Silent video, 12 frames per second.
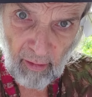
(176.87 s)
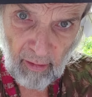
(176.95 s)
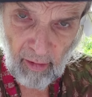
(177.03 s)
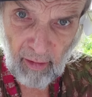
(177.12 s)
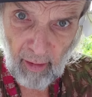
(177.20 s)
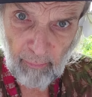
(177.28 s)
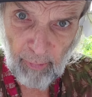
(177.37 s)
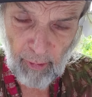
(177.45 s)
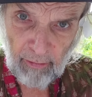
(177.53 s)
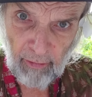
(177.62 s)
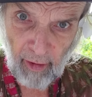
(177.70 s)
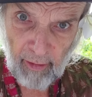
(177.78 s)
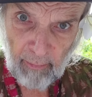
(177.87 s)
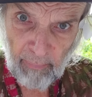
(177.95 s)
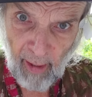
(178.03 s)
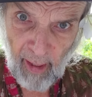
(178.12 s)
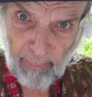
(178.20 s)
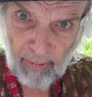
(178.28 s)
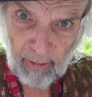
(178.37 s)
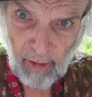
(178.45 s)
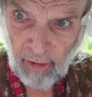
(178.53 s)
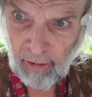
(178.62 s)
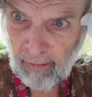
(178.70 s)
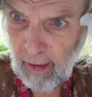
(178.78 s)
You know that bull run in
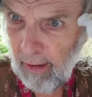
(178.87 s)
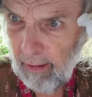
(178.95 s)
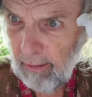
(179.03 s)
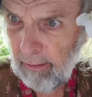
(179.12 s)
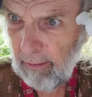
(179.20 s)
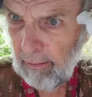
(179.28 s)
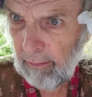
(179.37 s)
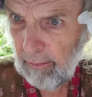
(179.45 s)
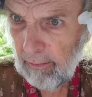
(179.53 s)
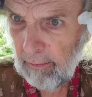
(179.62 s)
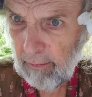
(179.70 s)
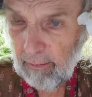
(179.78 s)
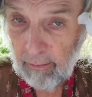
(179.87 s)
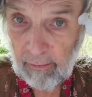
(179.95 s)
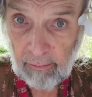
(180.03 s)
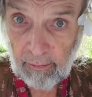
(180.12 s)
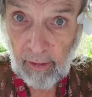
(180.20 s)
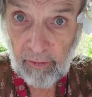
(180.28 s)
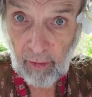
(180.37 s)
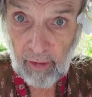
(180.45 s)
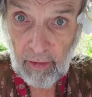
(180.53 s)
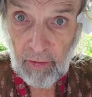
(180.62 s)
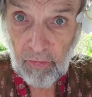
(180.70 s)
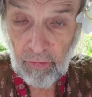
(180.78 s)
Pamplona? That's
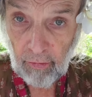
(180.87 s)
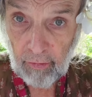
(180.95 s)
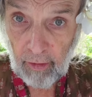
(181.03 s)
an easier